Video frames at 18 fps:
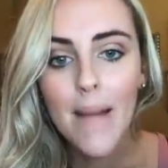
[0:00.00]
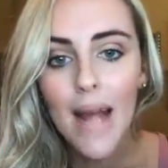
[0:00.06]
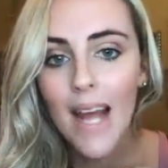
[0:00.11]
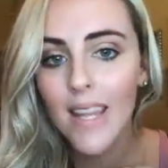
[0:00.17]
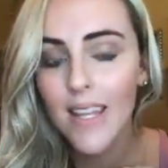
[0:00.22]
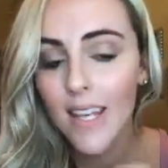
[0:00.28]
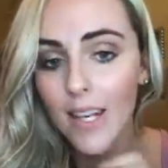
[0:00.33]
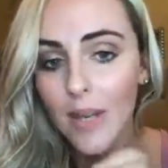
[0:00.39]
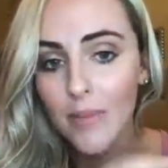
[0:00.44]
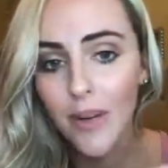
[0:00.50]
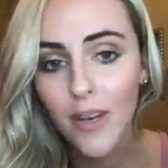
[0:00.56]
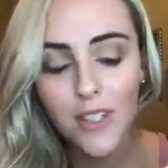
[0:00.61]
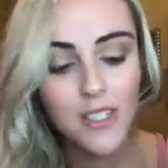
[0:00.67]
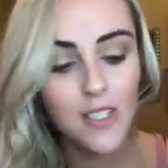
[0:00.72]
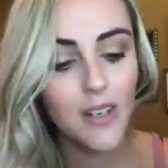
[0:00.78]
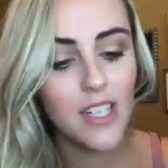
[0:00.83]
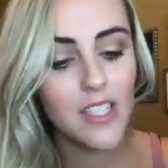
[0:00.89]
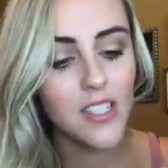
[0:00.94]
And then I'm
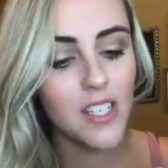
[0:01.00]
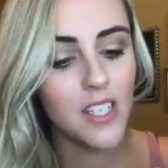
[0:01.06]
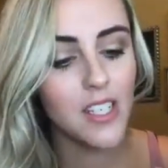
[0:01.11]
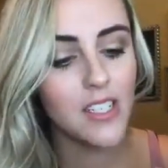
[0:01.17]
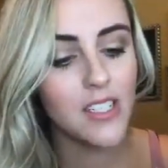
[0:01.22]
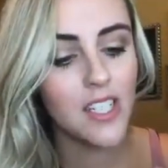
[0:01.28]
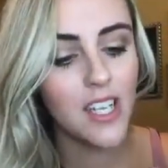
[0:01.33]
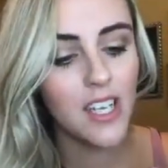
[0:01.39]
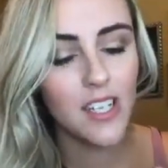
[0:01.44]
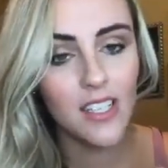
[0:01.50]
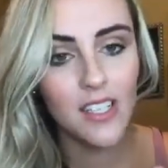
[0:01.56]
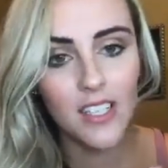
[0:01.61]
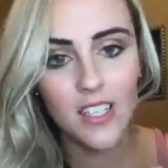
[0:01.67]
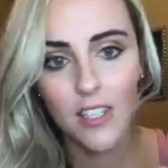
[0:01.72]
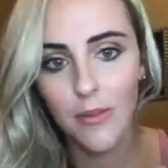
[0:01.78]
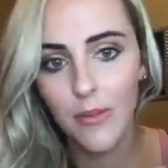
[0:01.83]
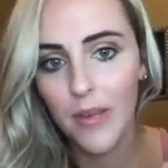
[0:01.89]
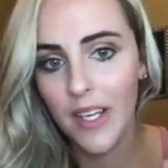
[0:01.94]
also actually gonna take a
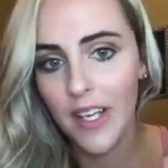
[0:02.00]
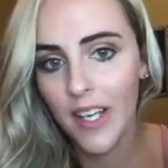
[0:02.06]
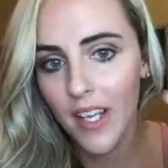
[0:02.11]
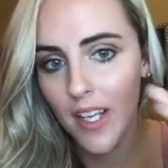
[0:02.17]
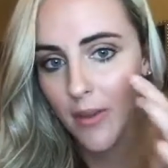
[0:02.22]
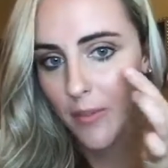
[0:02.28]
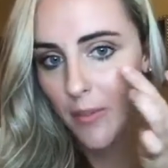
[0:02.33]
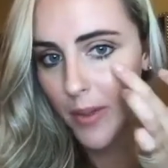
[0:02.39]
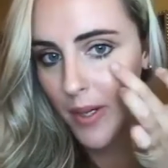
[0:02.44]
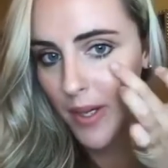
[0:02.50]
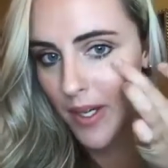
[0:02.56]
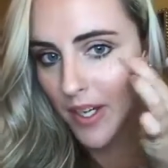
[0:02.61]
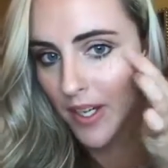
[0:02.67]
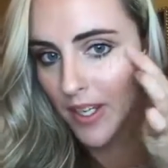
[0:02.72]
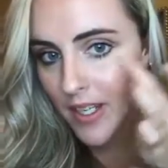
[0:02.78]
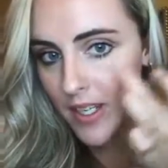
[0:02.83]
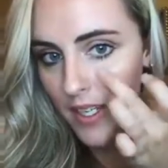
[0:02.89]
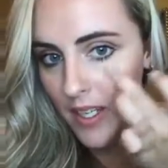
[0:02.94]
little bit and
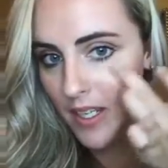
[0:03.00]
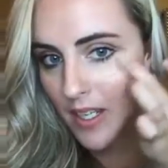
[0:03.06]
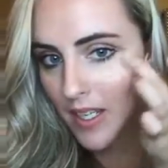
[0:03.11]
put